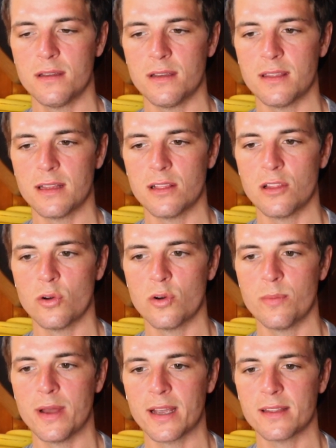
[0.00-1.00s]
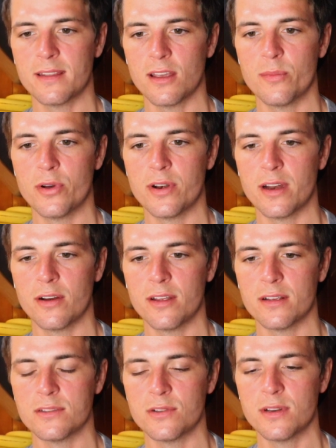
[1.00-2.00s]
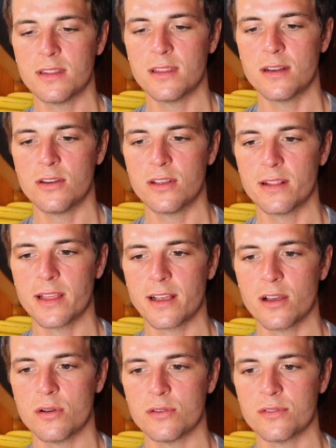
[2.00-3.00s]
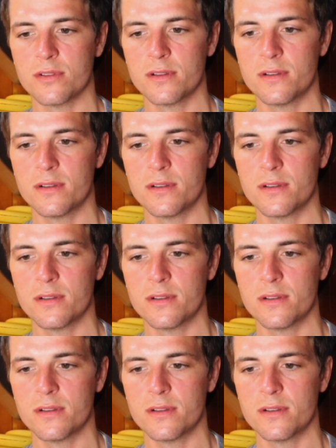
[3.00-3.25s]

in that lower back tailbone area. Is there anything there you can let go of?